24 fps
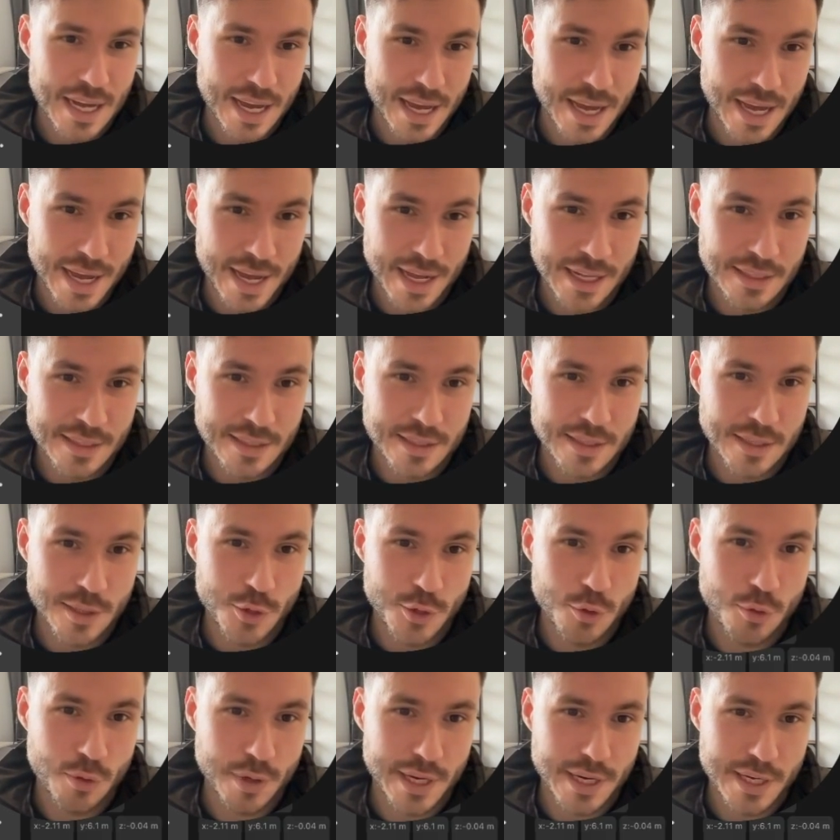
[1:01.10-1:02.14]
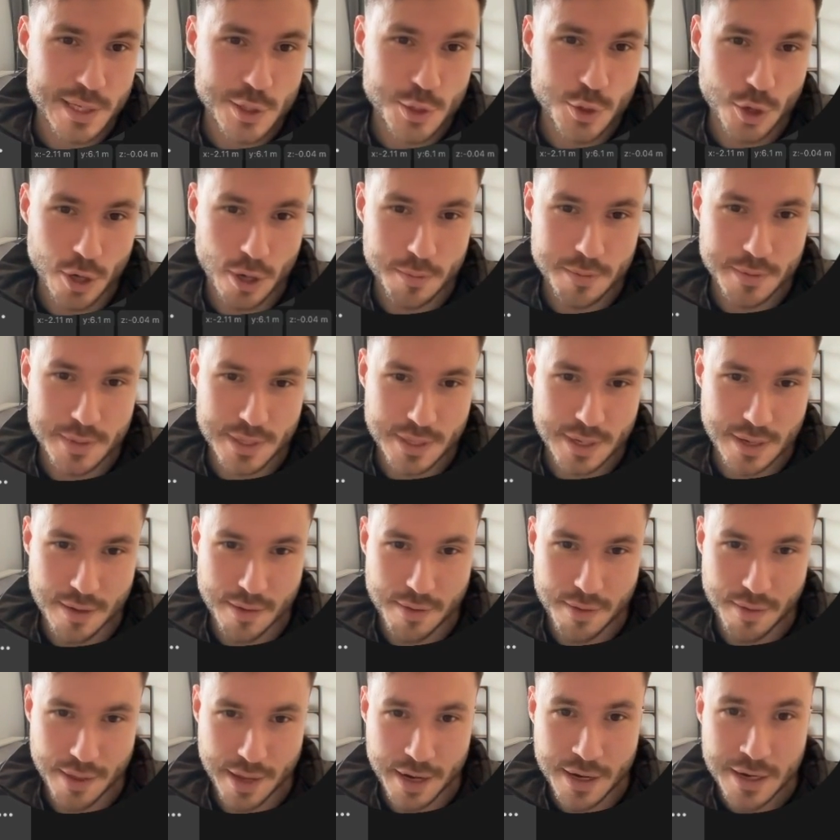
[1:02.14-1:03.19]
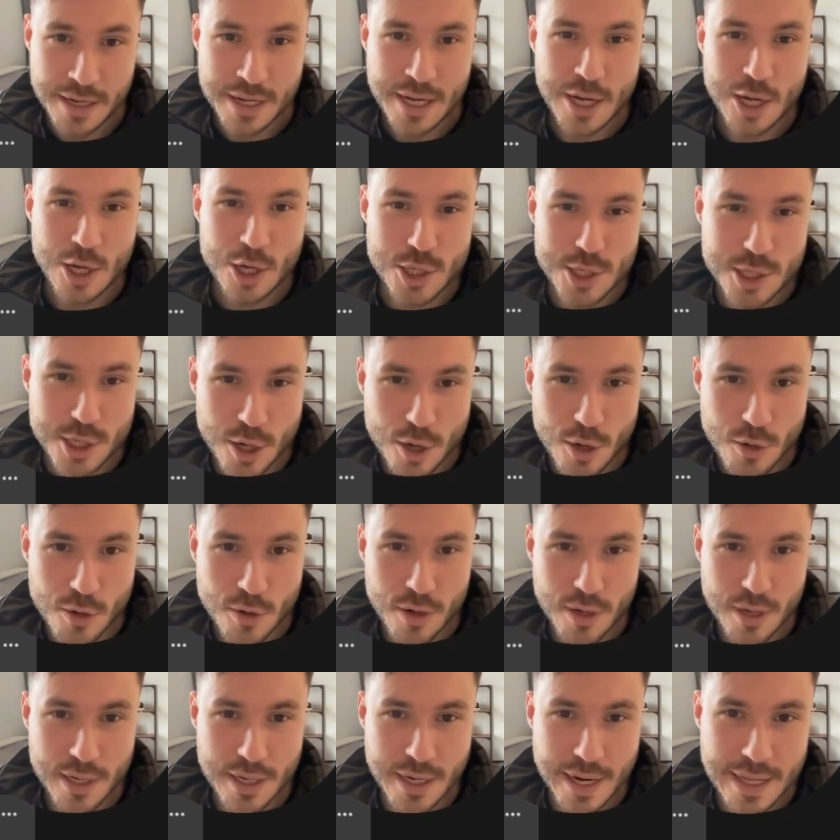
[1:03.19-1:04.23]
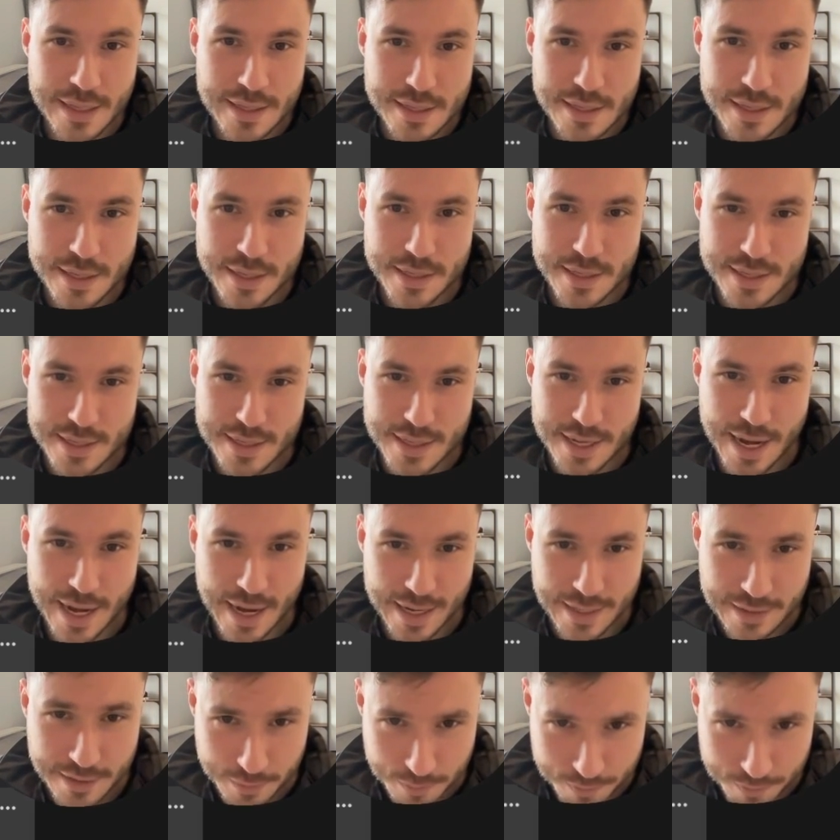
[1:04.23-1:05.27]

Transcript: and the new xNURBS uh, thing. So let's start.